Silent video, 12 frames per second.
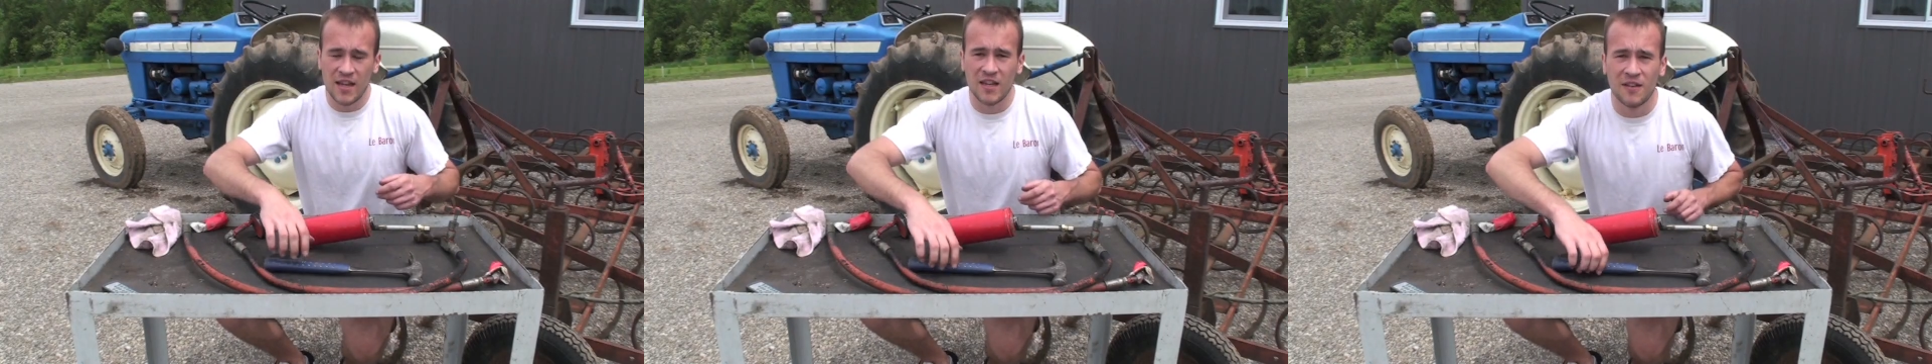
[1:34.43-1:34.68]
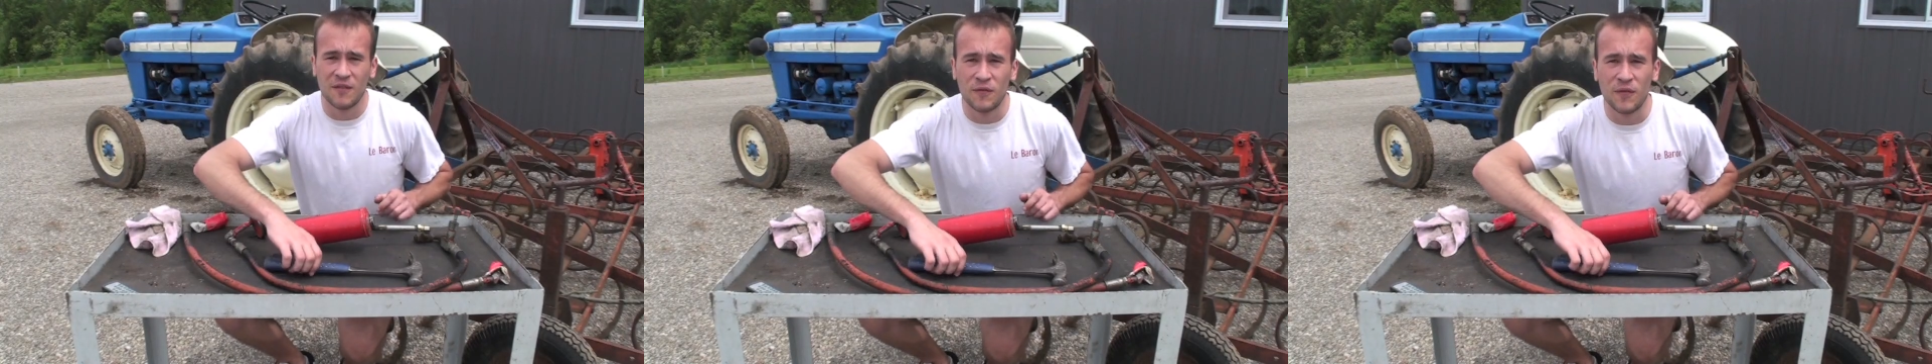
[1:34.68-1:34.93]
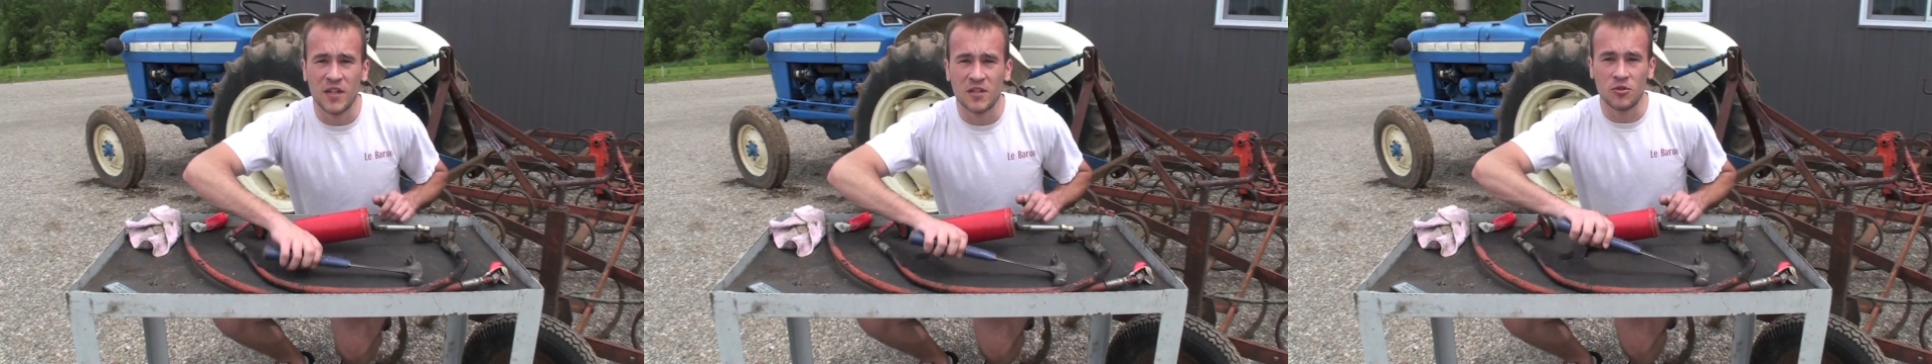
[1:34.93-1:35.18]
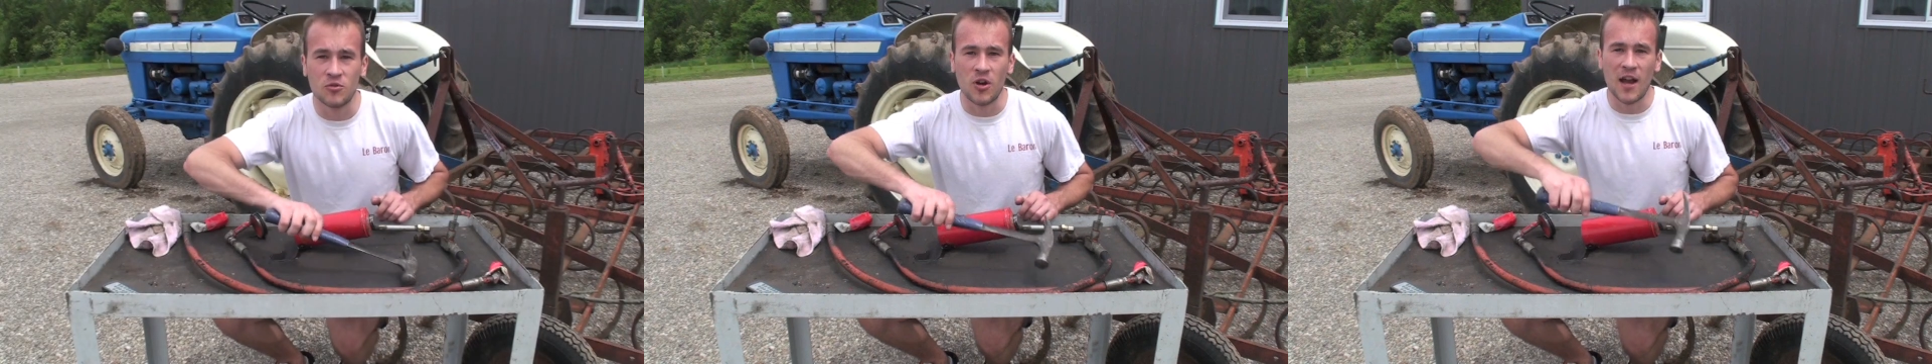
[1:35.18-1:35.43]
you couldn't
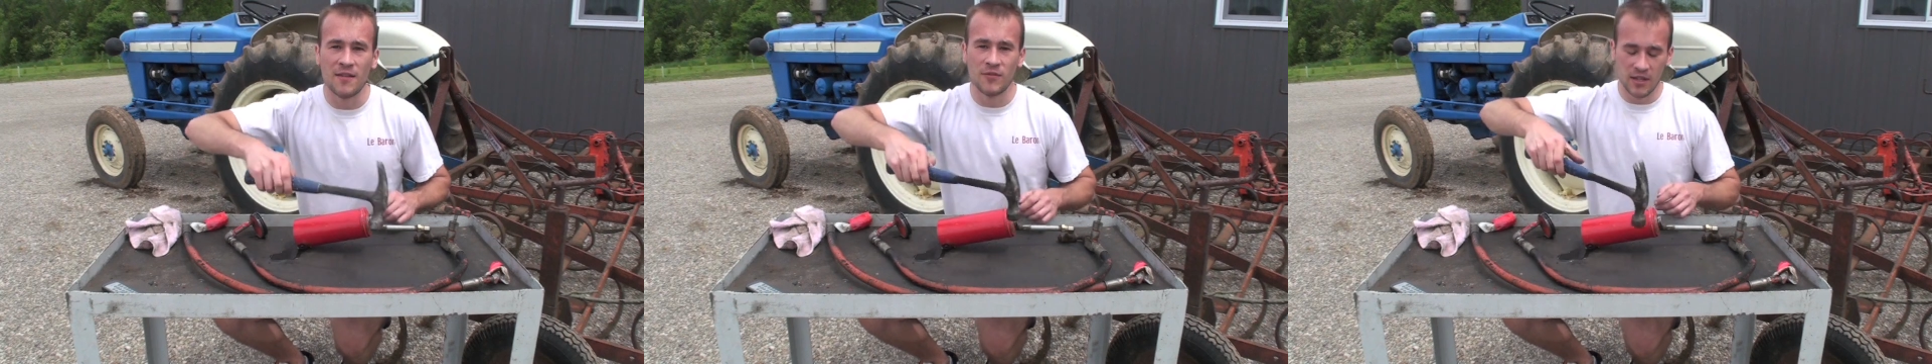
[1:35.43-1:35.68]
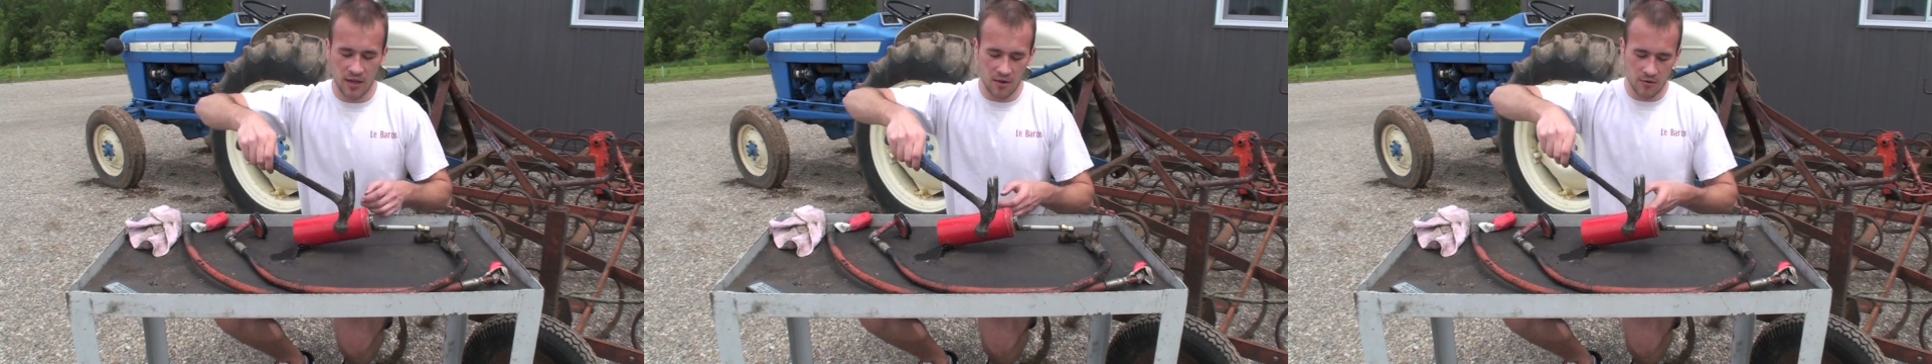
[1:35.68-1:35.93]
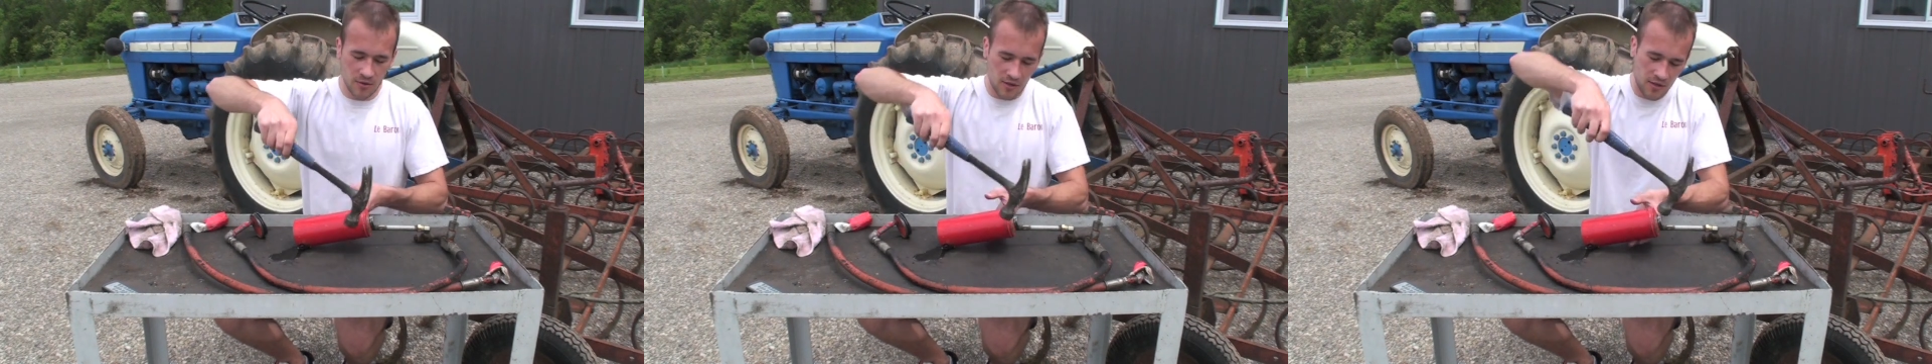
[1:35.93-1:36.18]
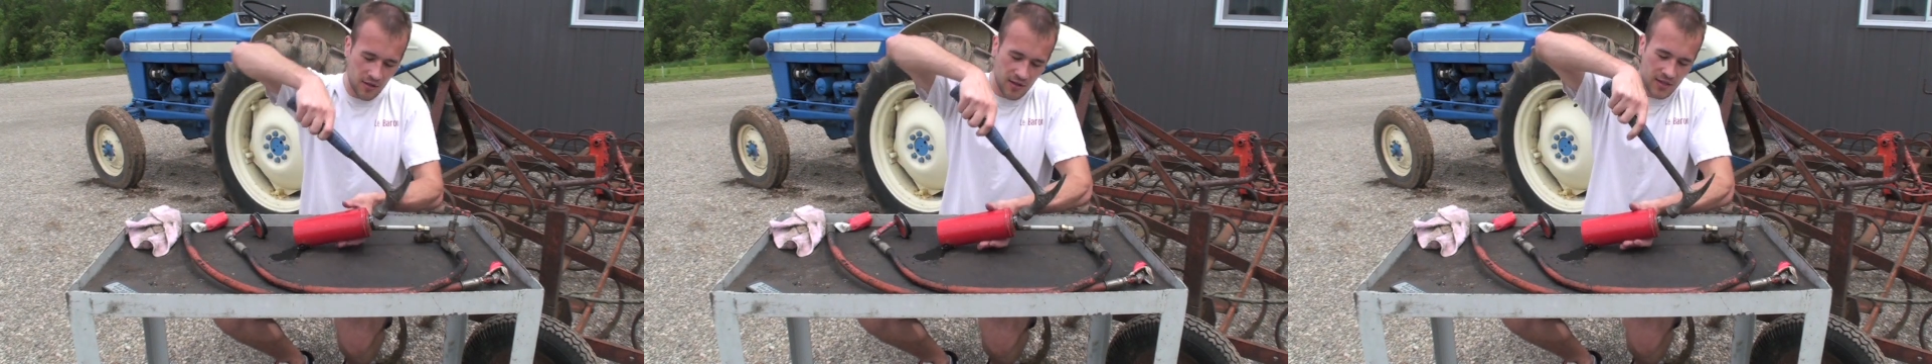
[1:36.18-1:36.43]
finish driving out
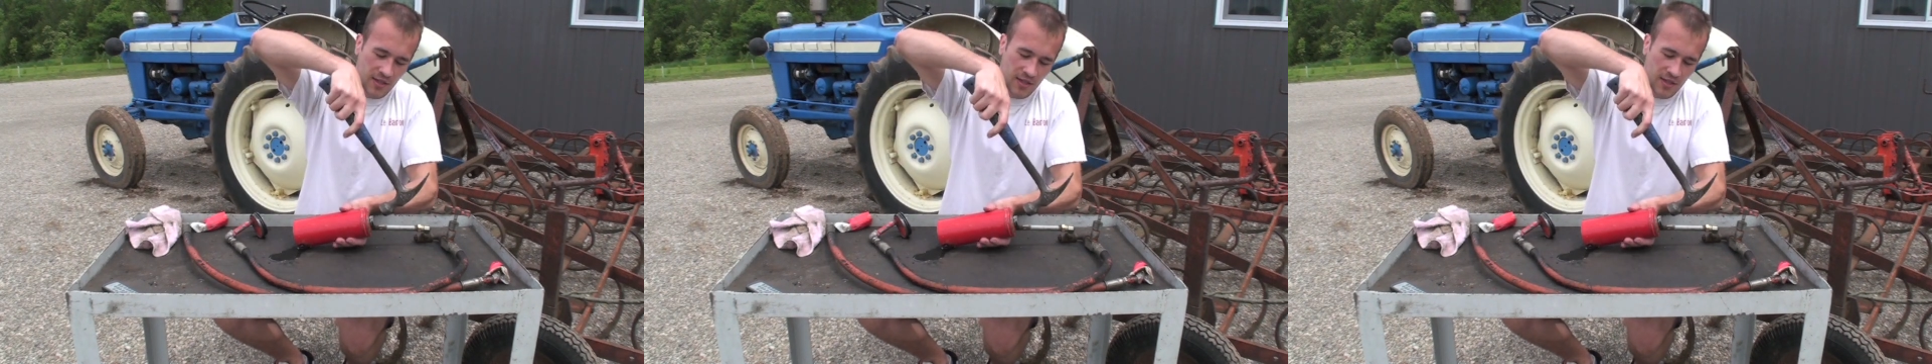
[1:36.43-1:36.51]
the